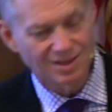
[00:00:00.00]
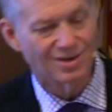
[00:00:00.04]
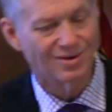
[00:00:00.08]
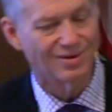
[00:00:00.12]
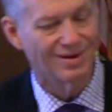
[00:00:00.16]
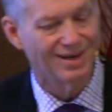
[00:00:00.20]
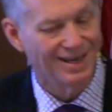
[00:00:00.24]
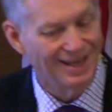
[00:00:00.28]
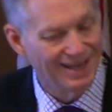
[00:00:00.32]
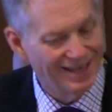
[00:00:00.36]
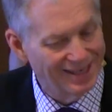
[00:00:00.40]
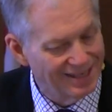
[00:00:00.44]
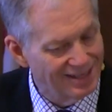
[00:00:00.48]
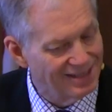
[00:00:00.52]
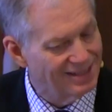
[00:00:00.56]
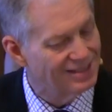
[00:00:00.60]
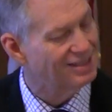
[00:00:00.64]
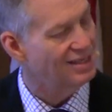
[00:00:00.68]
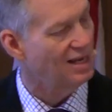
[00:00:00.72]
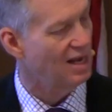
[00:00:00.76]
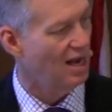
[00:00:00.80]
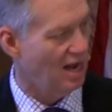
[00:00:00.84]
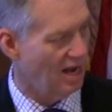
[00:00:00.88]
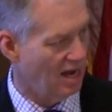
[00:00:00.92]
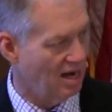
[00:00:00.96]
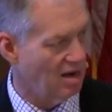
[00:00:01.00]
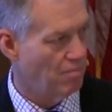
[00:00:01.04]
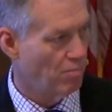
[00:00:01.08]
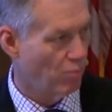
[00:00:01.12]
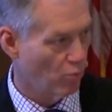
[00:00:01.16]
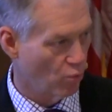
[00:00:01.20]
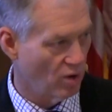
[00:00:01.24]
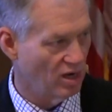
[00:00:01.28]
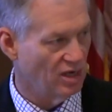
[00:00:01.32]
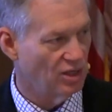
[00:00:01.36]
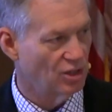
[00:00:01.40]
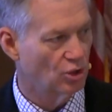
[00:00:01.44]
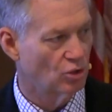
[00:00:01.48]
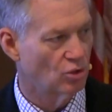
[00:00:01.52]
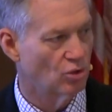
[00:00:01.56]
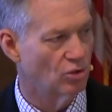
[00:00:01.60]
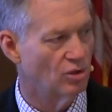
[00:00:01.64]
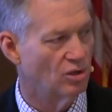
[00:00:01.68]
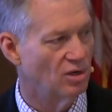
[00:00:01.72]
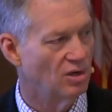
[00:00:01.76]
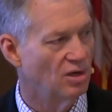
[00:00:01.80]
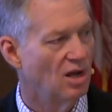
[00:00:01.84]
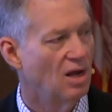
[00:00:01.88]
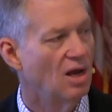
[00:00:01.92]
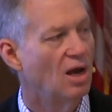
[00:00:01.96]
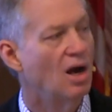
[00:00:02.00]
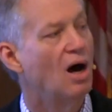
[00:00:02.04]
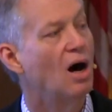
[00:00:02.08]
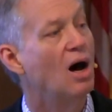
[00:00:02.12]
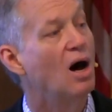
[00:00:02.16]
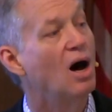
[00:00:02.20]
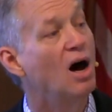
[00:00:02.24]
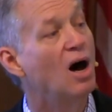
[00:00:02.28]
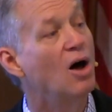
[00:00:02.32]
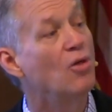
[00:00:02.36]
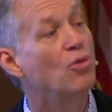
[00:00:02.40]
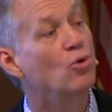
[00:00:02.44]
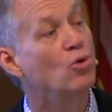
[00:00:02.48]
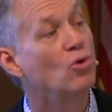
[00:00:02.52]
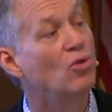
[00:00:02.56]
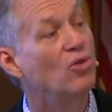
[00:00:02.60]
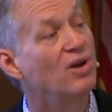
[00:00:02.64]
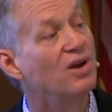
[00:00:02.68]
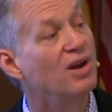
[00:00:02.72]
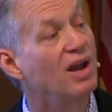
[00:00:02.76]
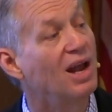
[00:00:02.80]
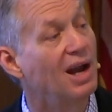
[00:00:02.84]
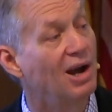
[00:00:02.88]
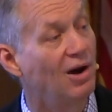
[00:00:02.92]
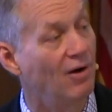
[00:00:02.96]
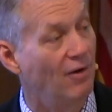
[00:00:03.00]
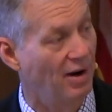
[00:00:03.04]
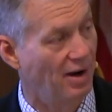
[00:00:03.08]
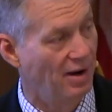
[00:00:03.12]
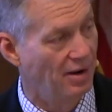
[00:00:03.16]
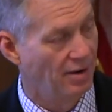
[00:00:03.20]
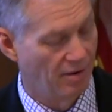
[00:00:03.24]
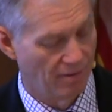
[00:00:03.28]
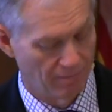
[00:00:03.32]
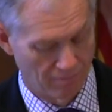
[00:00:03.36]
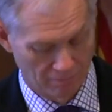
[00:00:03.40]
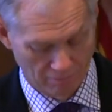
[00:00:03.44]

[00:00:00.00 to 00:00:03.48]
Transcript: there is a priesthood other than Aaron.